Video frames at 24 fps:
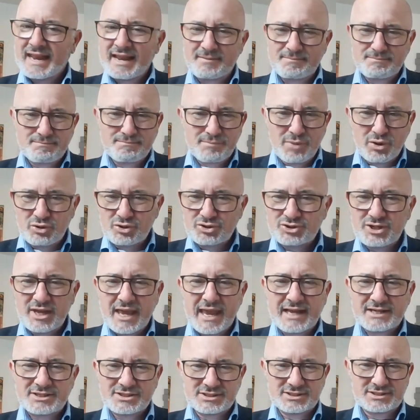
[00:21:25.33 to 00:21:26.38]
and
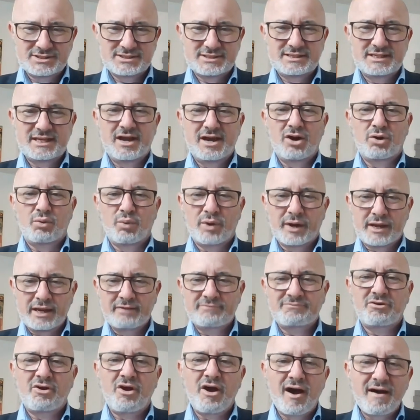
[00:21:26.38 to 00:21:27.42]
most agents are
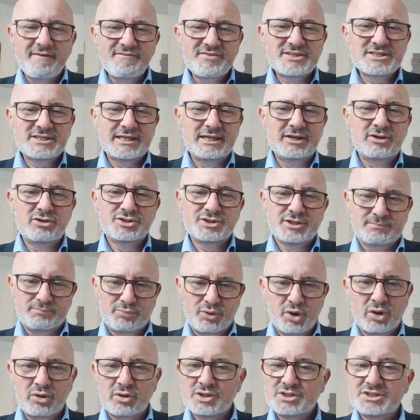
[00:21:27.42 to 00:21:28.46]
working for office leaders
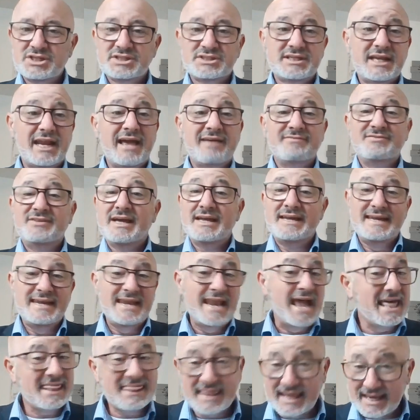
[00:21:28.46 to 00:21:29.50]
and brokerages that have
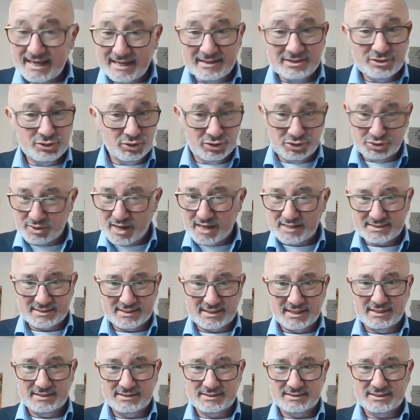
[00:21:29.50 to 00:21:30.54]
done nothing to
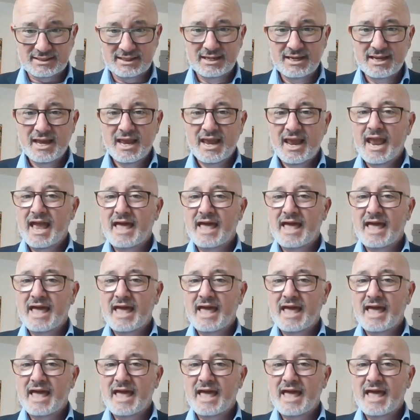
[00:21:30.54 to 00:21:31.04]
address this,